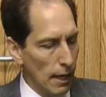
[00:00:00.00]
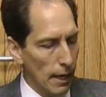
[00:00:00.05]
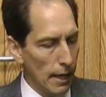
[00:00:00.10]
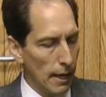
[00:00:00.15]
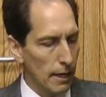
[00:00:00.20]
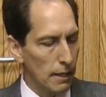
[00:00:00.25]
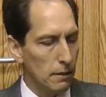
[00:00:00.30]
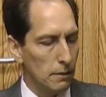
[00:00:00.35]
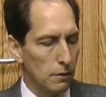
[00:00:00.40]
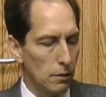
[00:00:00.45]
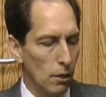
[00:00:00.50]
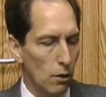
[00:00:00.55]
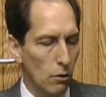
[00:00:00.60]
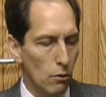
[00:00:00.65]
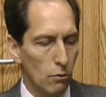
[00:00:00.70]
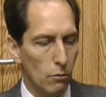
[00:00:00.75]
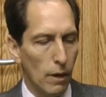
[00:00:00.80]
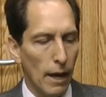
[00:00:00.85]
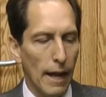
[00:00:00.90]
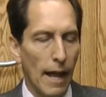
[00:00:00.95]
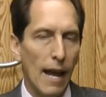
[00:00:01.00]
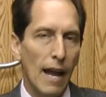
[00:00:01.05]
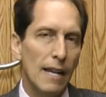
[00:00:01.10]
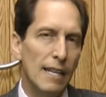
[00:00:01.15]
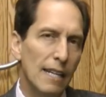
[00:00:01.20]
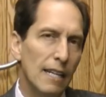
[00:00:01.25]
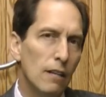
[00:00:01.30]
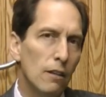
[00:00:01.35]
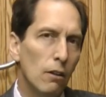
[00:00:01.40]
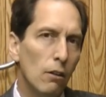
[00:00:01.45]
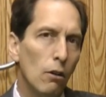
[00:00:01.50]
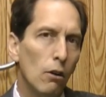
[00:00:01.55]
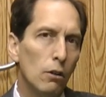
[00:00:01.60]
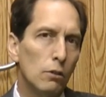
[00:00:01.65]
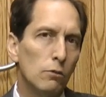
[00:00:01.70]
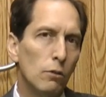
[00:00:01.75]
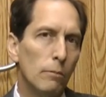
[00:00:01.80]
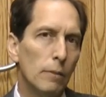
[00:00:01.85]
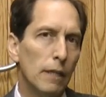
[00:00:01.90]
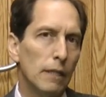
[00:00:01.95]
And so I needed a
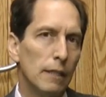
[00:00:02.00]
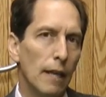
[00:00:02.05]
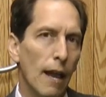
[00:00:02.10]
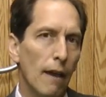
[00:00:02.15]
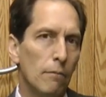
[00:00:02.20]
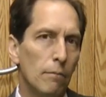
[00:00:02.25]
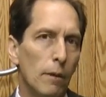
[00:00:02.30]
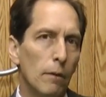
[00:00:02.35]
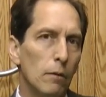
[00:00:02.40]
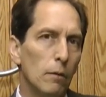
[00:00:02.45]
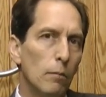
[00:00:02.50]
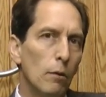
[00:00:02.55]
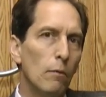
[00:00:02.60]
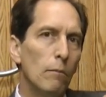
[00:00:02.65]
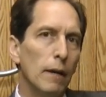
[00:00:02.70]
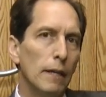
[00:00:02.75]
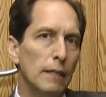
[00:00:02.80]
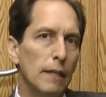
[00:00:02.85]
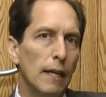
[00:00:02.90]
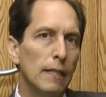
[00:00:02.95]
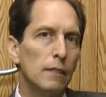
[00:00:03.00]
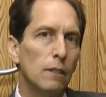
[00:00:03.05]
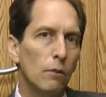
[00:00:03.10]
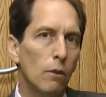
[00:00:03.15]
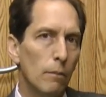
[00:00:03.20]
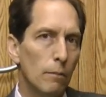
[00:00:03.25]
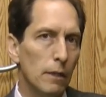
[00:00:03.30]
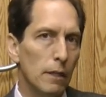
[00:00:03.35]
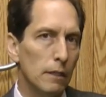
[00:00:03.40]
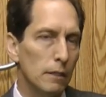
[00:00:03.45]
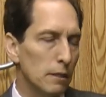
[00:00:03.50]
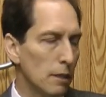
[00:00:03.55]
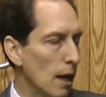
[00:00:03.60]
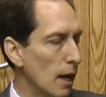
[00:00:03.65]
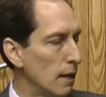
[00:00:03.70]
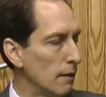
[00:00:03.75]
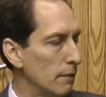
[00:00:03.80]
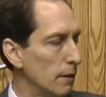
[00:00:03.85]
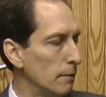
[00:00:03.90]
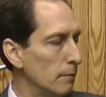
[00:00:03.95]
large one because I have to be able to put my test equipment
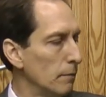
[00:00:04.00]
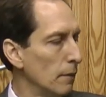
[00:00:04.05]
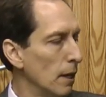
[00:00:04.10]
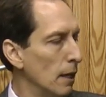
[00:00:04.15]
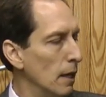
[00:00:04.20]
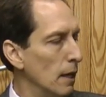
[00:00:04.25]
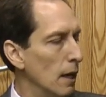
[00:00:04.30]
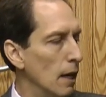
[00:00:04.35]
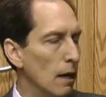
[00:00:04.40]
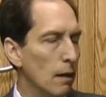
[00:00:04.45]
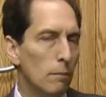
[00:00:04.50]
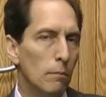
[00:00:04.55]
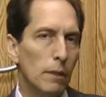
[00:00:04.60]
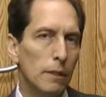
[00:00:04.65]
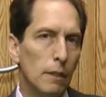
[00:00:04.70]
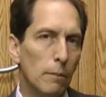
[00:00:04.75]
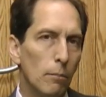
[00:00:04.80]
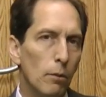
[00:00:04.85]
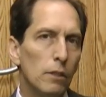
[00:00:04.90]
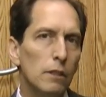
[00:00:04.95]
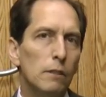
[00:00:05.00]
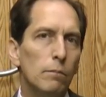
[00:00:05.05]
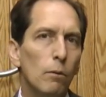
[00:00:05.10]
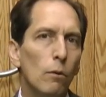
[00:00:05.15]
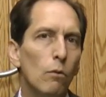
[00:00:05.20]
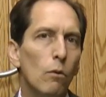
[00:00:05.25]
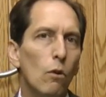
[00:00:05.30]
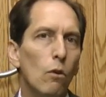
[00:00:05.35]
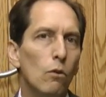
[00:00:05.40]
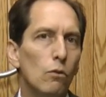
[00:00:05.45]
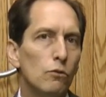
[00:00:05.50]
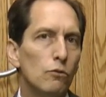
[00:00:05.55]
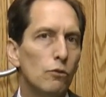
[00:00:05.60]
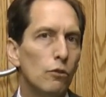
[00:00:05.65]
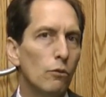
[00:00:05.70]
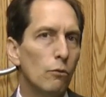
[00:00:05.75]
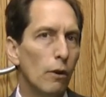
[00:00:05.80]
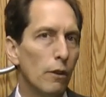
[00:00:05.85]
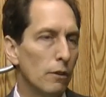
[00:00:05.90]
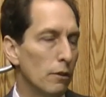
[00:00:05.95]
inside of it. But the principle will hold
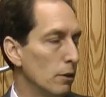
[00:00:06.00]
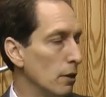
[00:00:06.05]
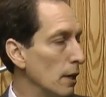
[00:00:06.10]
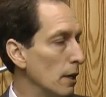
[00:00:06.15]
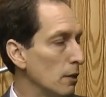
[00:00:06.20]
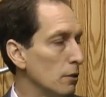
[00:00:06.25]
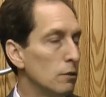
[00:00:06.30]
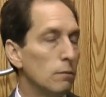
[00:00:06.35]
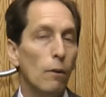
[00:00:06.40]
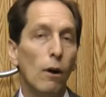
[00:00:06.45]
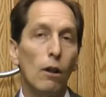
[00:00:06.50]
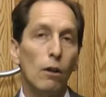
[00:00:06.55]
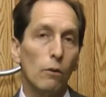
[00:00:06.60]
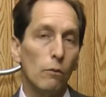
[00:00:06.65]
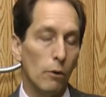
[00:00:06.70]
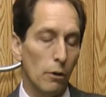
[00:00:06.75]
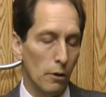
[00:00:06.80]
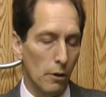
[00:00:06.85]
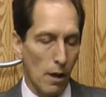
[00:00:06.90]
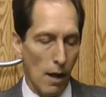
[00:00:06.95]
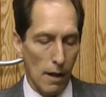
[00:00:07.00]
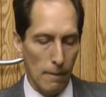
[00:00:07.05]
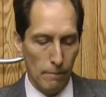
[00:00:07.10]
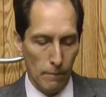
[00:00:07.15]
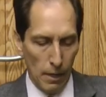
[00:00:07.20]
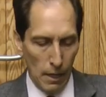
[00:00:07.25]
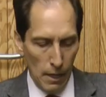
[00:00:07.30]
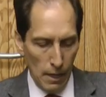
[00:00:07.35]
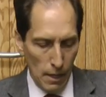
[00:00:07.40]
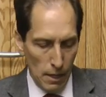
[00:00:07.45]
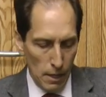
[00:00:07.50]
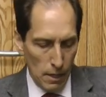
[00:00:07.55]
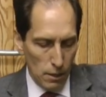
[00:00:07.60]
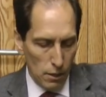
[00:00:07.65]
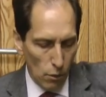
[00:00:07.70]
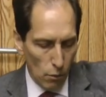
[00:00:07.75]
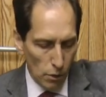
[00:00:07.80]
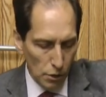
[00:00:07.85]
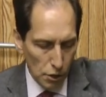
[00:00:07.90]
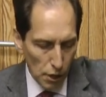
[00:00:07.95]
true whether you get a smaller one or not.
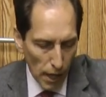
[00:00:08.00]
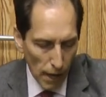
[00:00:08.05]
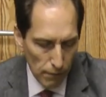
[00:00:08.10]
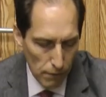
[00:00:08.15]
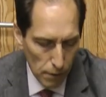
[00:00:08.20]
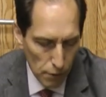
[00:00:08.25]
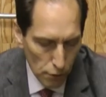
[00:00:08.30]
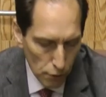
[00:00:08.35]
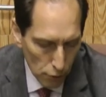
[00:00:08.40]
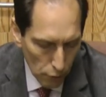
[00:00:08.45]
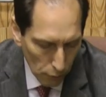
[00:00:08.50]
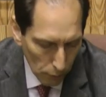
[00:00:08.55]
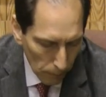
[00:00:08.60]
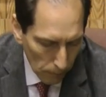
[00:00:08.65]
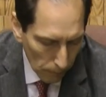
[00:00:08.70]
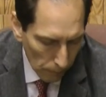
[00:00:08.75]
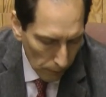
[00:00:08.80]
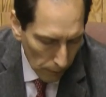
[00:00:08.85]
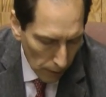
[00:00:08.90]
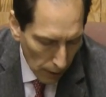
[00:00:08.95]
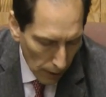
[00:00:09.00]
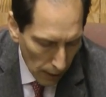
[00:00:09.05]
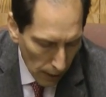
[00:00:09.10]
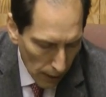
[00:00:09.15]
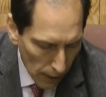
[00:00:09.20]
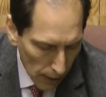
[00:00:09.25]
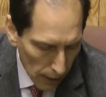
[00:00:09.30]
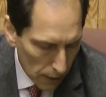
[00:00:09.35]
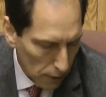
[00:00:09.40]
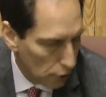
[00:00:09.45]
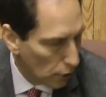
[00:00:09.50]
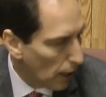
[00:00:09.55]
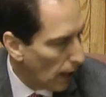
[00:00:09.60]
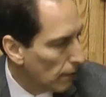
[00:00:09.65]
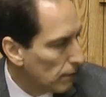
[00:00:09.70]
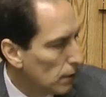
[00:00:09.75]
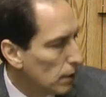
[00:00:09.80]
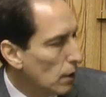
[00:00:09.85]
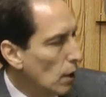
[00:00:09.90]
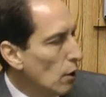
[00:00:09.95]
So what you have to do is you
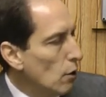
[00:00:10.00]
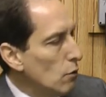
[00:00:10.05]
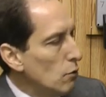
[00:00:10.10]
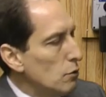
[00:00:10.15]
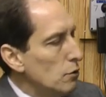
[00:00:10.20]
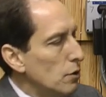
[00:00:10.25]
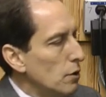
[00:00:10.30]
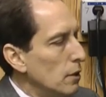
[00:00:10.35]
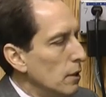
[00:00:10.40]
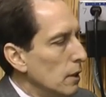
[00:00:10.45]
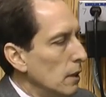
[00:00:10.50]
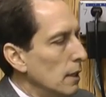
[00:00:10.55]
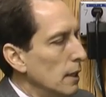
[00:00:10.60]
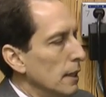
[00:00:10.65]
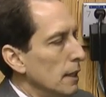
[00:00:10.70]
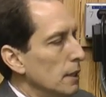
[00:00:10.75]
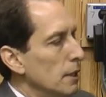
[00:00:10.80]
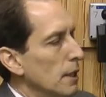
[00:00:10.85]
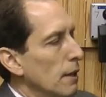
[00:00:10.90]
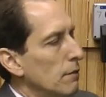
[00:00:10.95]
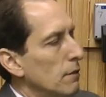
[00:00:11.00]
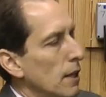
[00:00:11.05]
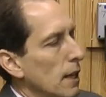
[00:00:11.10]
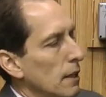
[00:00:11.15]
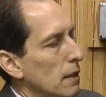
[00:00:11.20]
have to go to the lid, you have